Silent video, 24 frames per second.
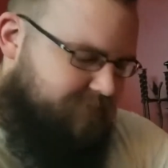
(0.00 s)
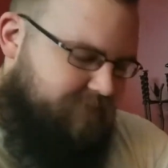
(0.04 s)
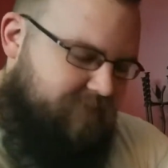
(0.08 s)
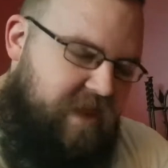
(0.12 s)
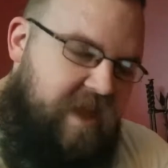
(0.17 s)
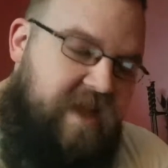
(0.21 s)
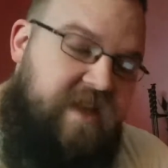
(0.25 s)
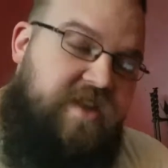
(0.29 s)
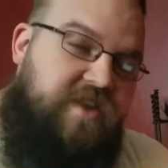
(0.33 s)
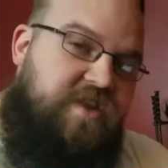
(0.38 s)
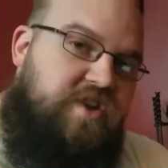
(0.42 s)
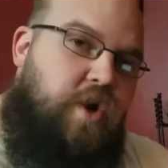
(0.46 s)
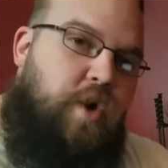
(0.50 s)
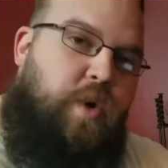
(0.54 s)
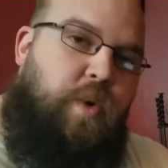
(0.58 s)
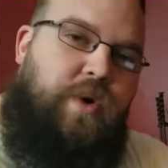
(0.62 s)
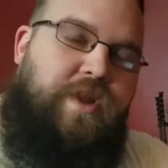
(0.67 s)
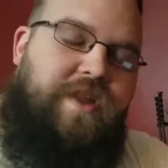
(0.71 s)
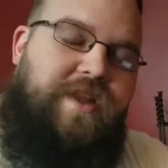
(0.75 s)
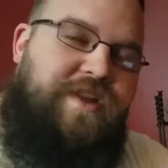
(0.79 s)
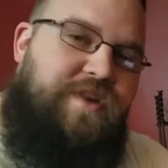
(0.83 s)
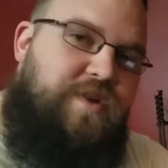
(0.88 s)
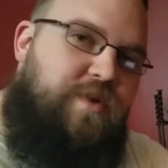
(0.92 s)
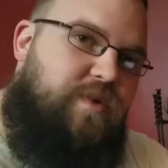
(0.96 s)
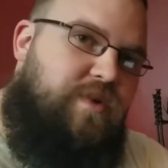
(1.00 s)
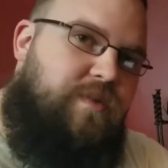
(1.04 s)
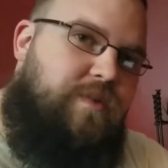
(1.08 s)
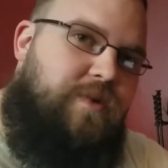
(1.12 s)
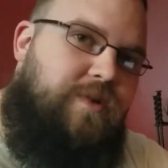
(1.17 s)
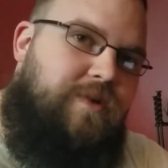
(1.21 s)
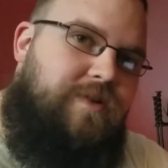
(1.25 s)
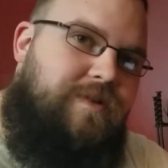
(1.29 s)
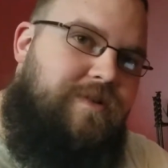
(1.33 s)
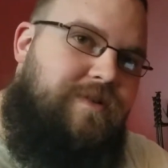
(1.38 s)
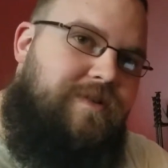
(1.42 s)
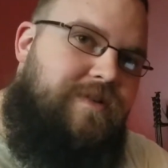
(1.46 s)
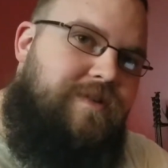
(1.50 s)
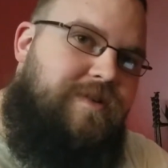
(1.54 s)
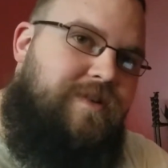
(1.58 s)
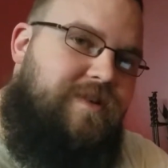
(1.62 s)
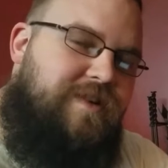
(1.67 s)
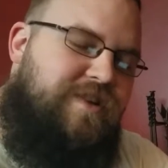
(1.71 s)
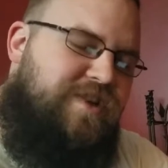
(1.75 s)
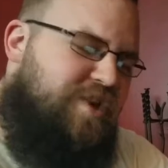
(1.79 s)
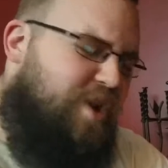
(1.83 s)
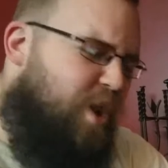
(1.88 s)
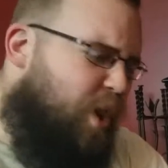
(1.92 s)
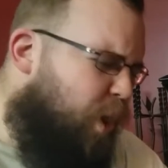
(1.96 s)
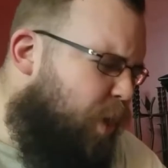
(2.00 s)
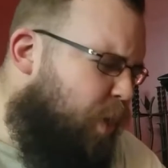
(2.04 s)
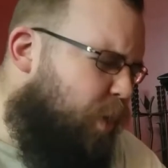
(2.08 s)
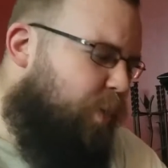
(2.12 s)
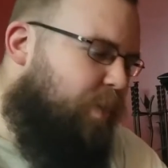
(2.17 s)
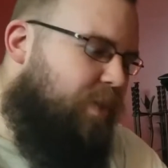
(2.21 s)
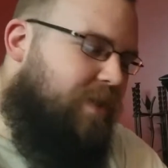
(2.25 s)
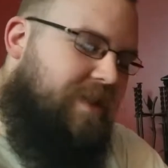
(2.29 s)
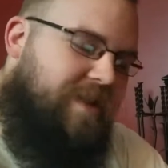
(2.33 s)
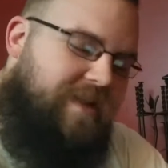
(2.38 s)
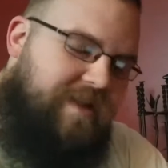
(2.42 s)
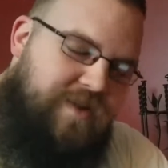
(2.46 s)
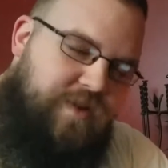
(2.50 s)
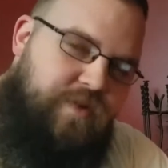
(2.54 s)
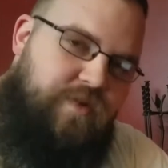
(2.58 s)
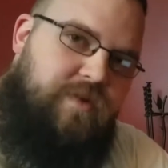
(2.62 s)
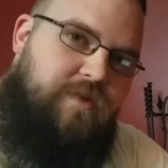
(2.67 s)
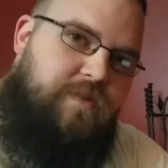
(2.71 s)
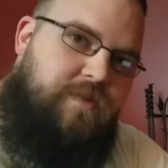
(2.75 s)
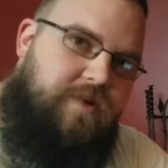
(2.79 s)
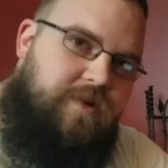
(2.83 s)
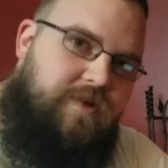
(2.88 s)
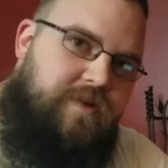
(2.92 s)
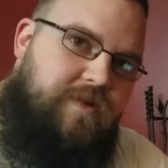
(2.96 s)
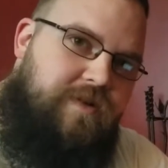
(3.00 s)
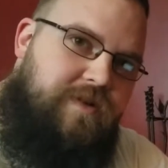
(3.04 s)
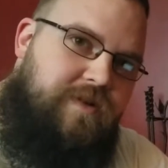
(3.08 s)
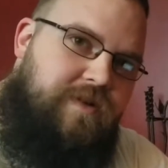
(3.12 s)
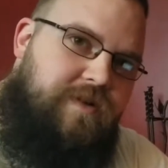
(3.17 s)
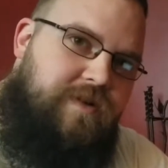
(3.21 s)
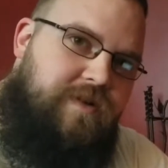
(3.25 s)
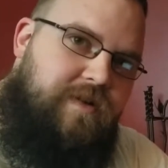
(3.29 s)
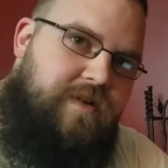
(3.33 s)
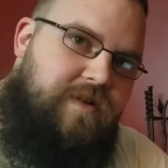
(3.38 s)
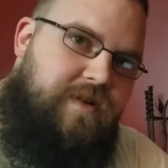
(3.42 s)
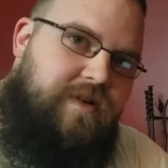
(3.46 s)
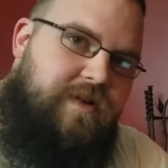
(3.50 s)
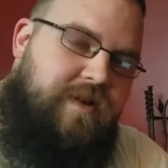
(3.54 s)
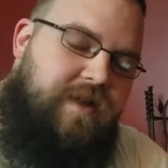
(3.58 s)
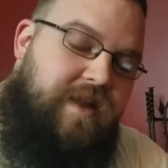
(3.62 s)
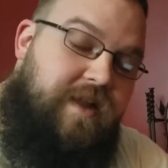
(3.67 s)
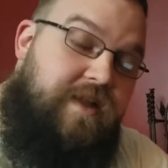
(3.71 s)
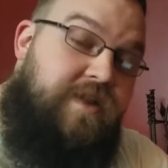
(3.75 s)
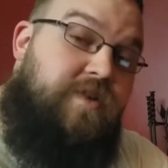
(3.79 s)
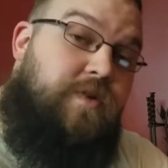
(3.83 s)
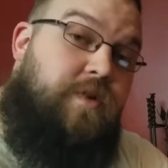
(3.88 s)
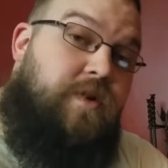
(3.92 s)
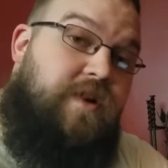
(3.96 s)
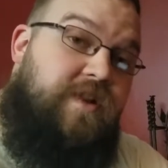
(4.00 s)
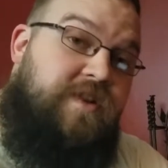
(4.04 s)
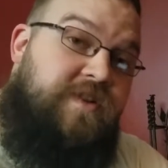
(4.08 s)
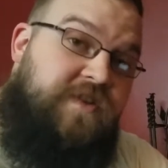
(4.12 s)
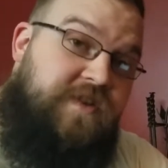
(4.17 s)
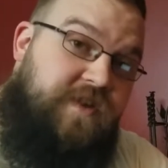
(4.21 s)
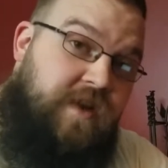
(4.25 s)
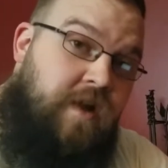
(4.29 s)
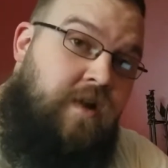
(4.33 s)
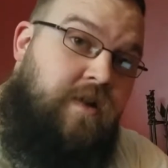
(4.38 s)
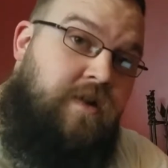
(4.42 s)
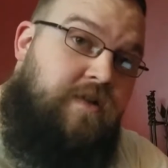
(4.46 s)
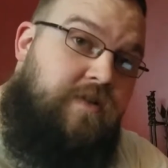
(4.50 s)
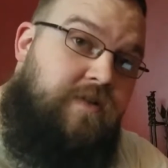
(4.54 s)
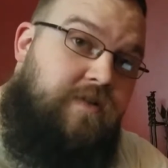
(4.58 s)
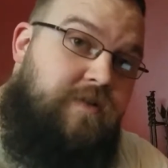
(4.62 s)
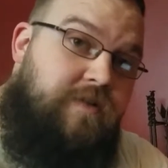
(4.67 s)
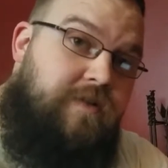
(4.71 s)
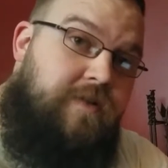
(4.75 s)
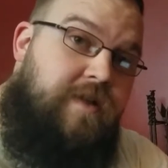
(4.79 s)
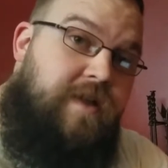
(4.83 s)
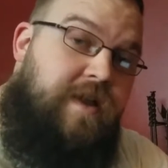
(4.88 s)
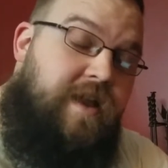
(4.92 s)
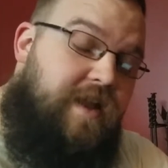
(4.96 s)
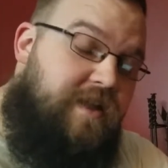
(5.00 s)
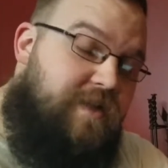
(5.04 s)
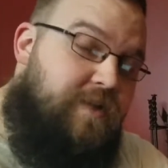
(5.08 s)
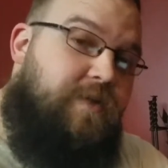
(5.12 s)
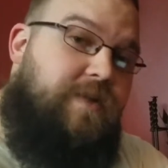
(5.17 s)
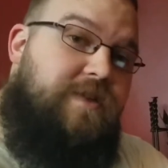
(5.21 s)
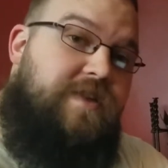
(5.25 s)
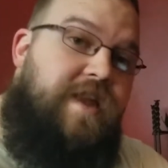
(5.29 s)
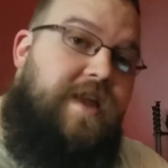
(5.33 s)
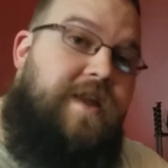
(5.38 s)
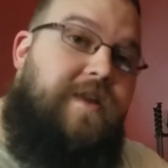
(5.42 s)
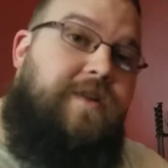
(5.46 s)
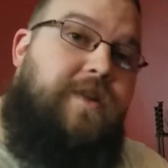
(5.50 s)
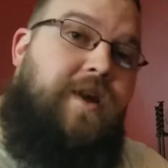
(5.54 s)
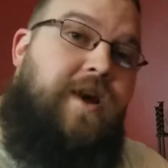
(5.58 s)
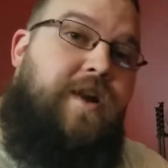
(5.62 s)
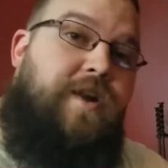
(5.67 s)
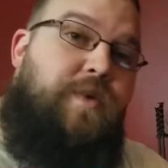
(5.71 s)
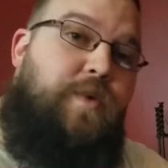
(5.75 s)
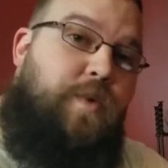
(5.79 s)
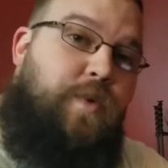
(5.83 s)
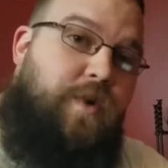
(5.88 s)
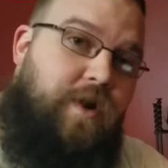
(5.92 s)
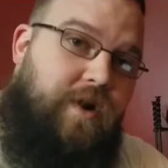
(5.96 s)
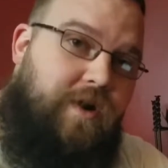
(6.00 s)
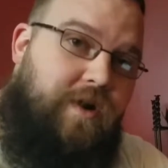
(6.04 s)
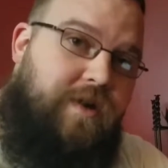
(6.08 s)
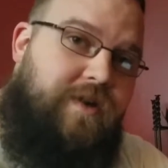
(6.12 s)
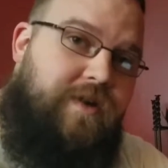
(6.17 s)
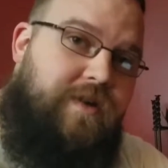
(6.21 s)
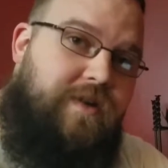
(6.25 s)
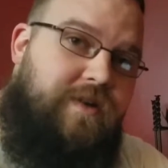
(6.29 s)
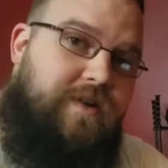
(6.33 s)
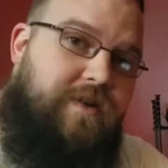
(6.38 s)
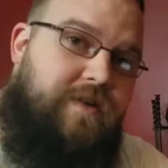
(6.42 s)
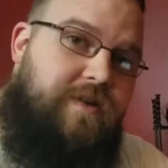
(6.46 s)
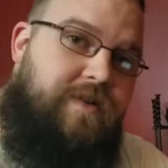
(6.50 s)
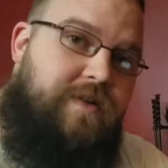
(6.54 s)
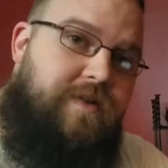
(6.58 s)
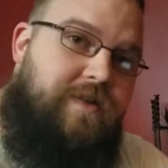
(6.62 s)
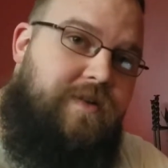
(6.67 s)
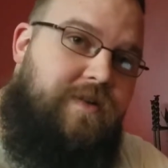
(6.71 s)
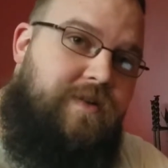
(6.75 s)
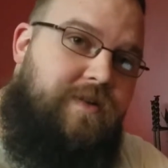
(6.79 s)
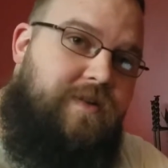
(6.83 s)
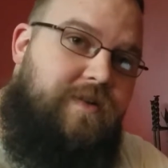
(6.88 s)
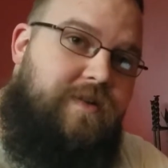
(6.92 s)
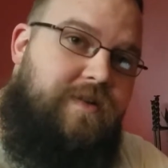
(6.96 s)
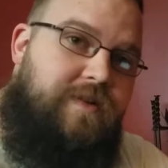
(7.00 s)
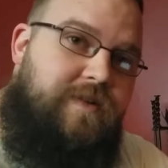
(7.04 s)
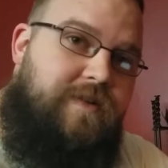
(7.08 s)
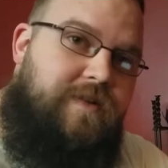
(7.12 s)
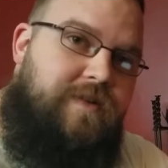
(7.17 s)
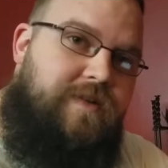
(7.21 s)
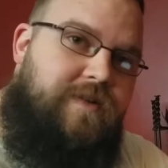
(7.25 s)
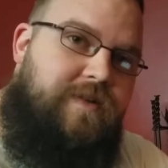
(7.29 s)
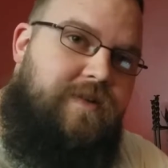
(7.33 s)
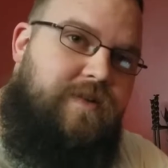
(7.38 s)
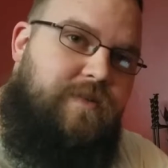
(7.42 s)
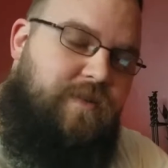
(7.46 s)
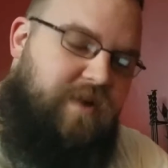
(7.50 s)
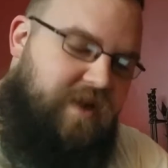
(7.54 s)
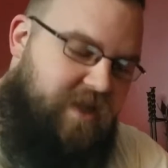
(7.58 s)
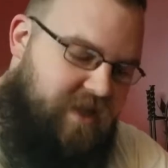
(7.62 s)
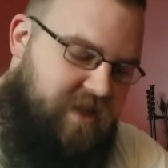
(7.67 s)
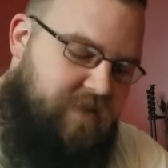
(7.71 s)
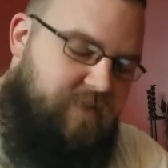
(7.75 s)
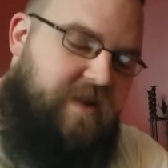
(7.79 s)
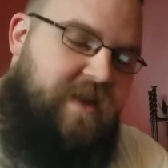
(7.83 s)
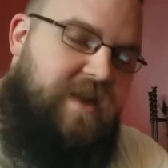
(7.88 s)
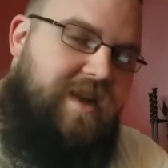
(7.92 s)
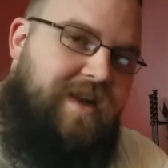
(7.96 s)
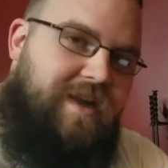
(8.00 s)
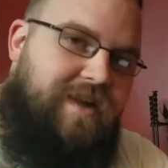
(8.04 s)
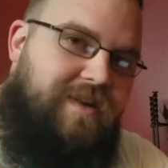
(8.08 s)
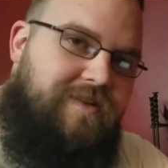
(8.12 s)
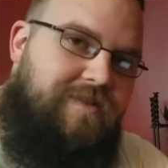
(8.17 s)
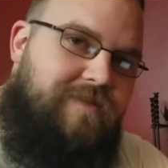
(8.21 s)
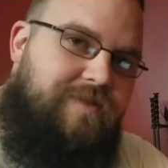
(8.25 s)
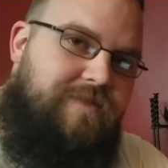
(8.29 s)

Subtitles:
it's totally doable. Totally doable. It's going to suck. It's going to take a lot of work. But it can be done.